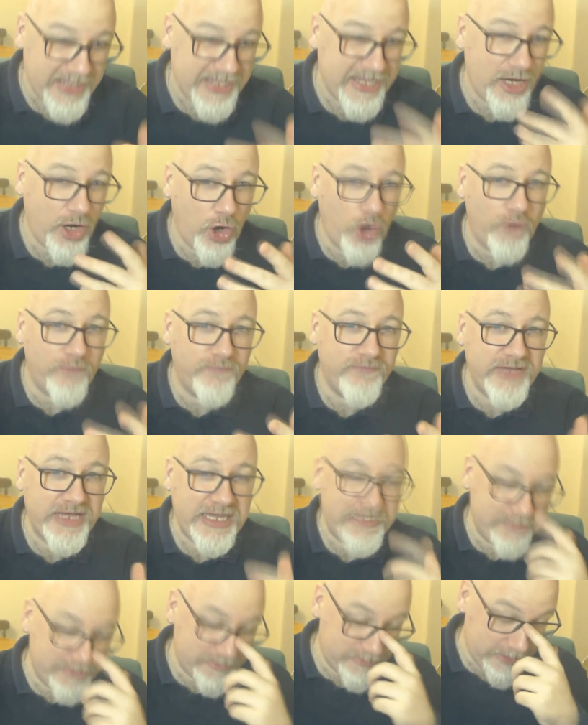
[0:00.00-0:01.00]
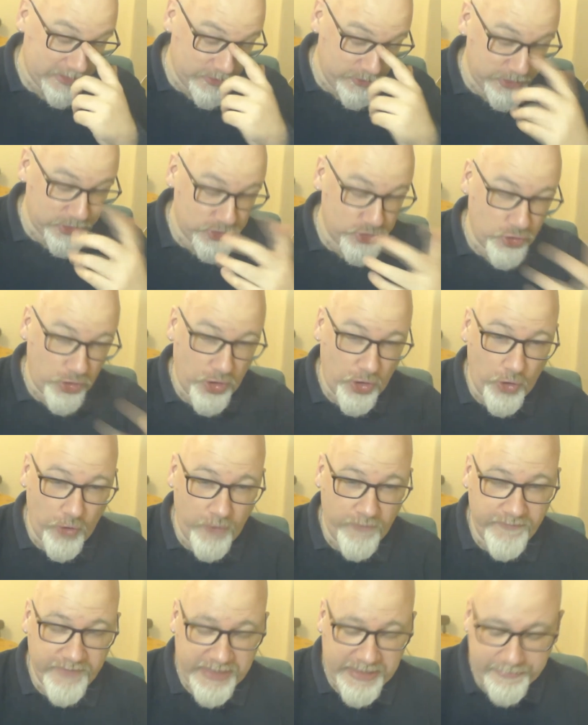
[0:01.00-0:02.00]
I like a hot vape. I do enjoy a
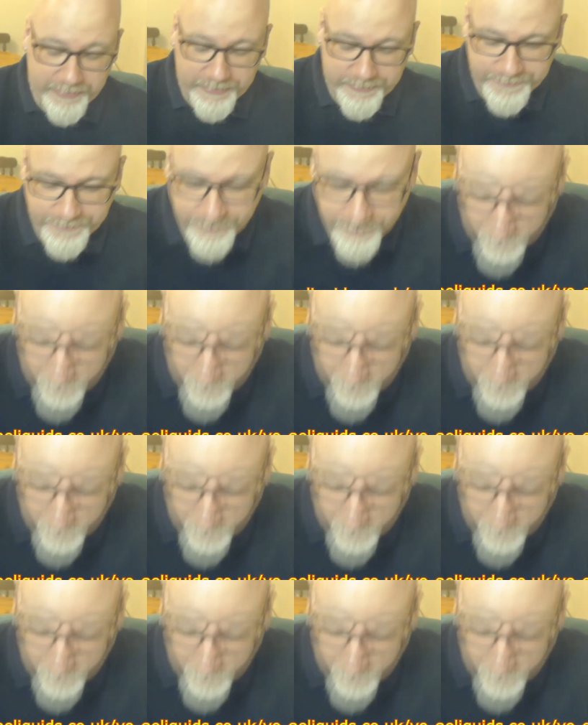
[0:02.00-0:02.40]
hot vape.